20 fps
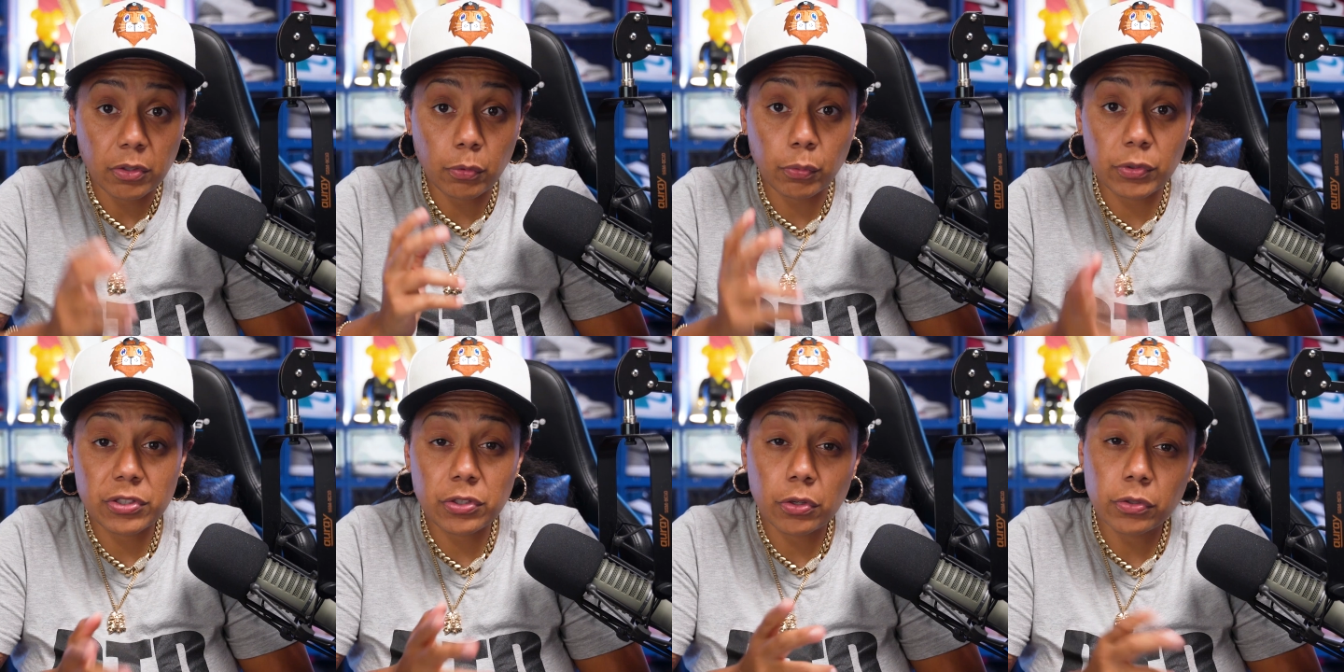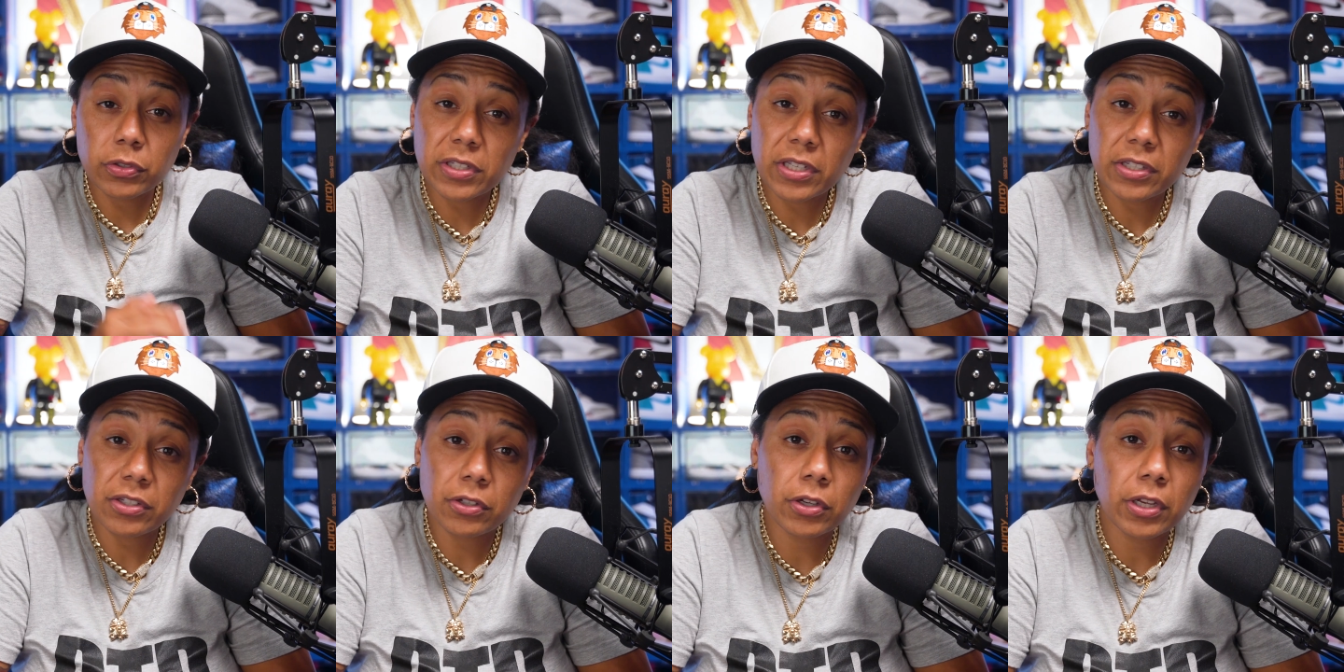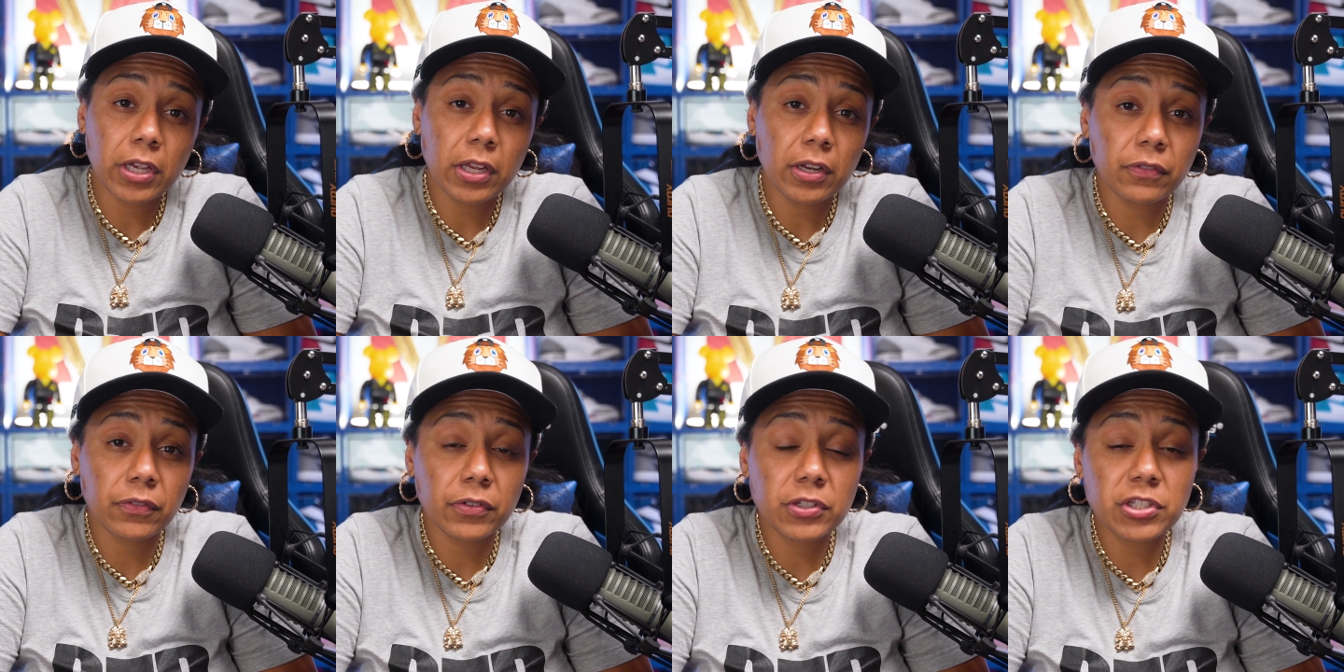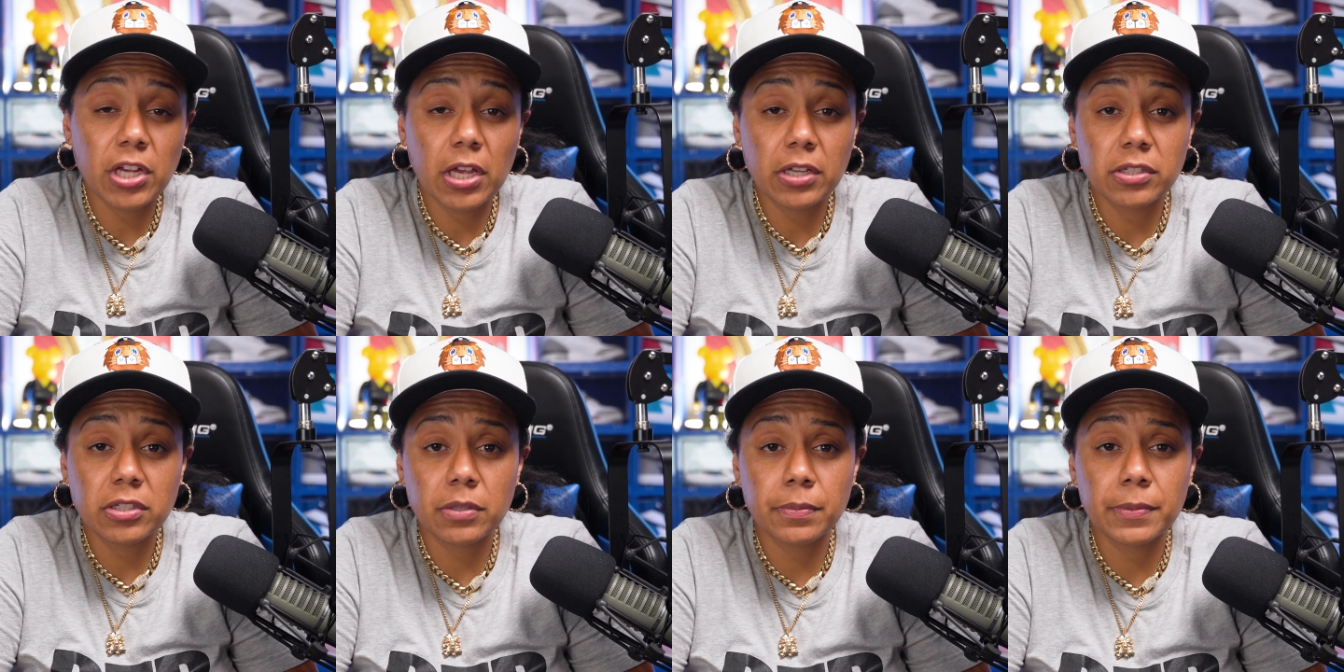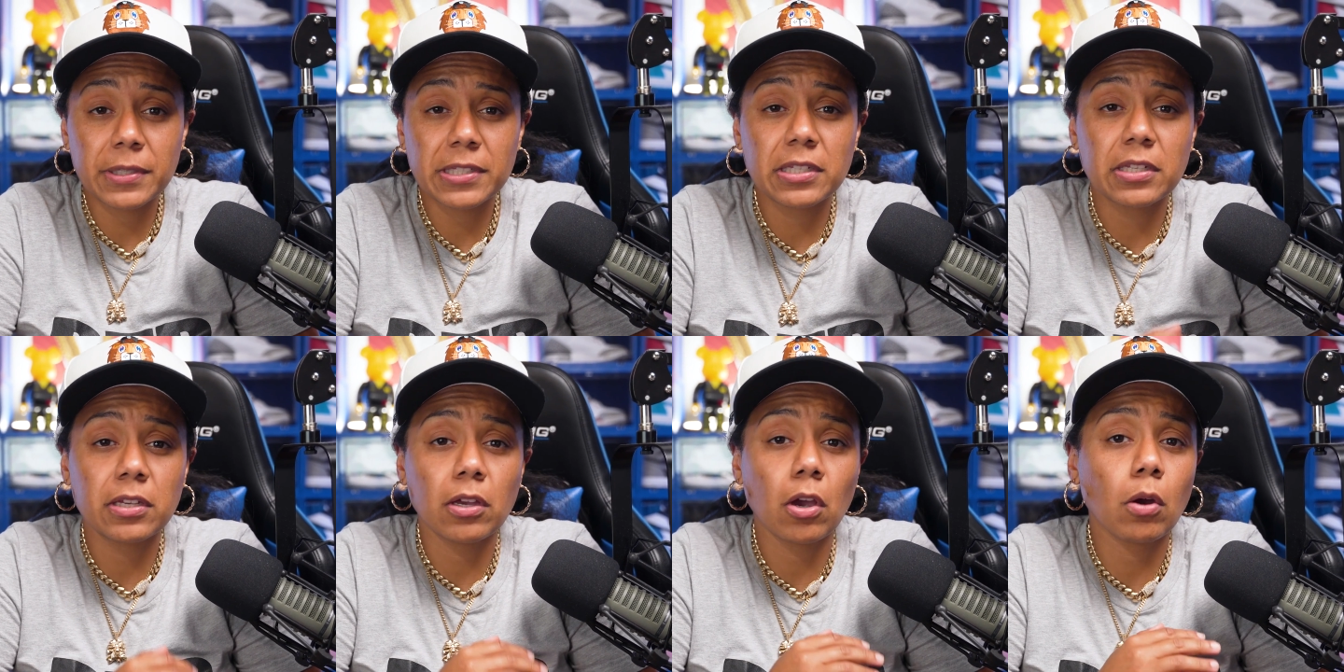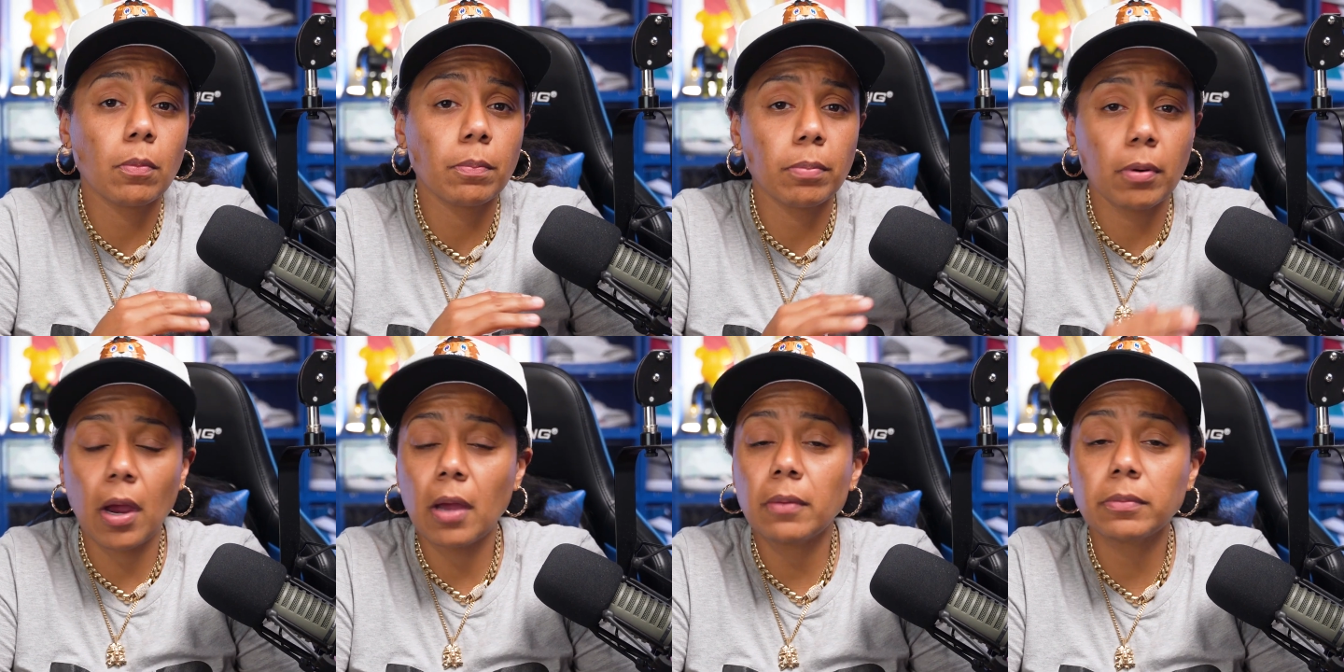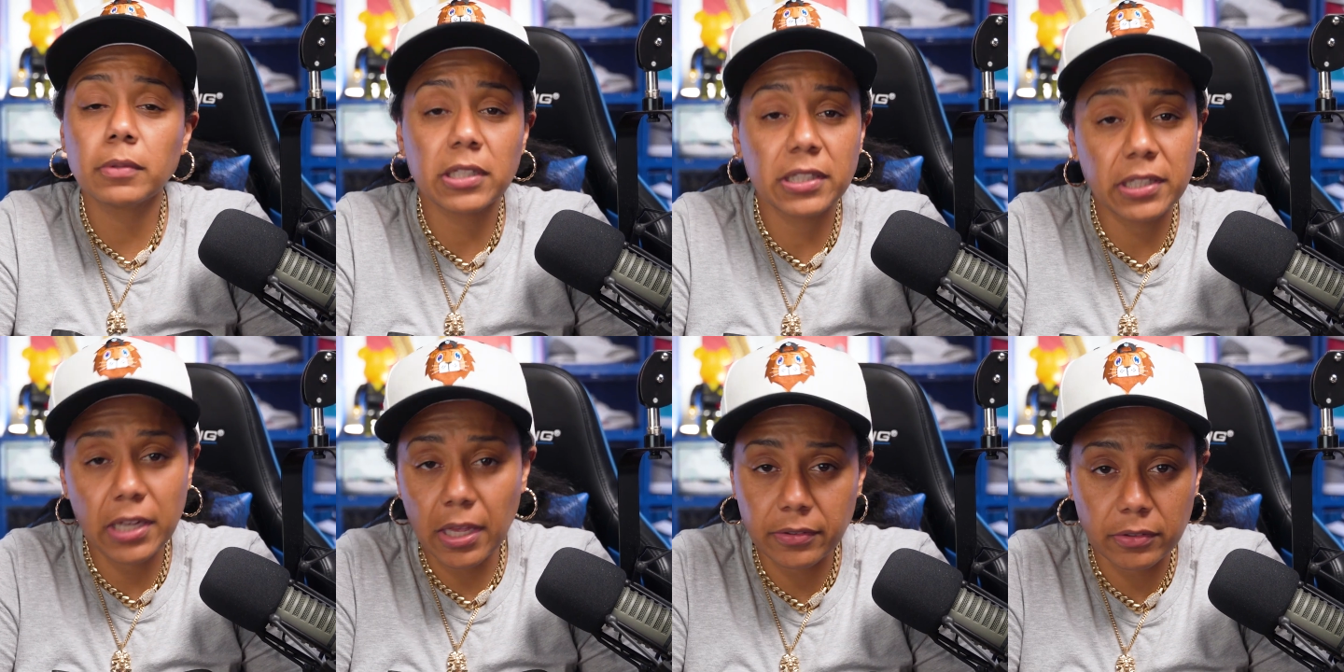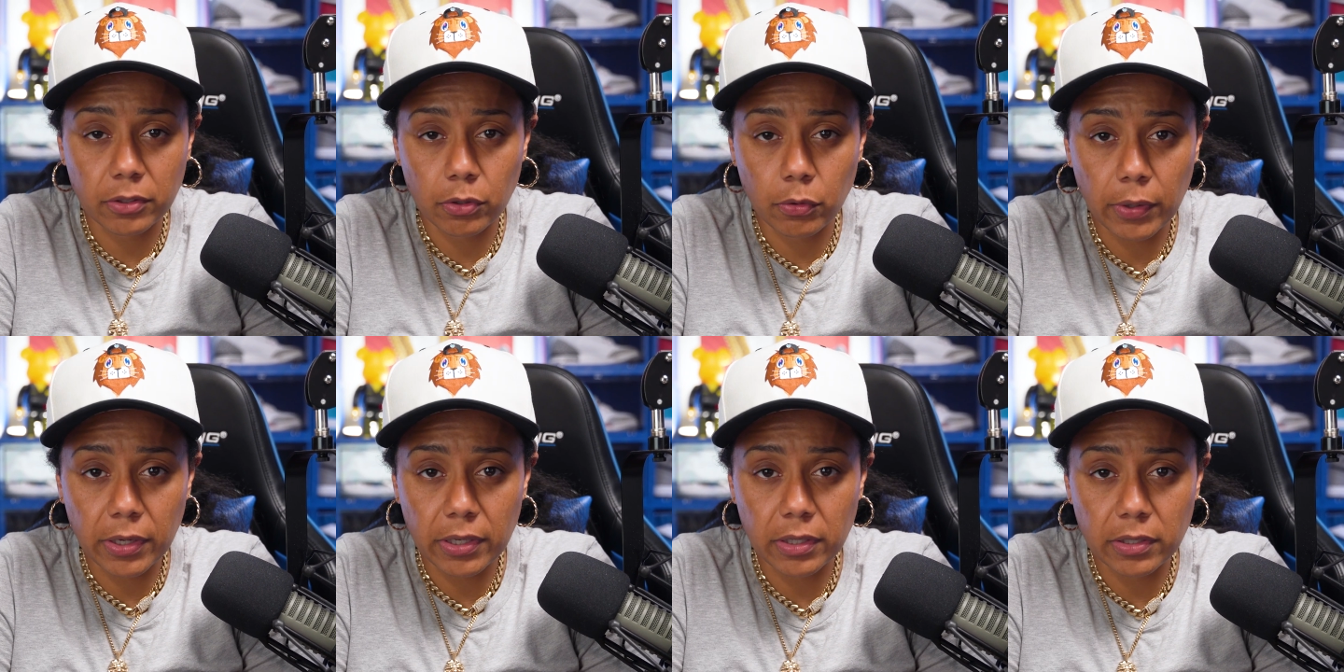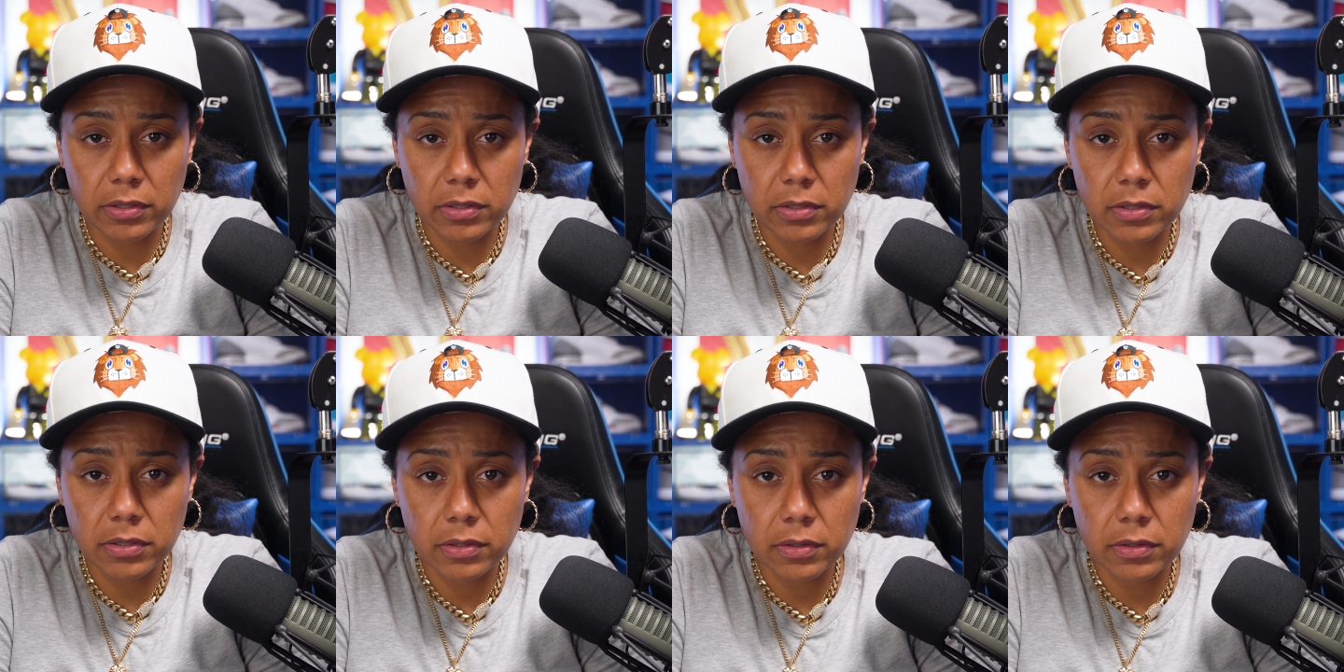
The results that you're getting from ChatGPT are probably not the greatest.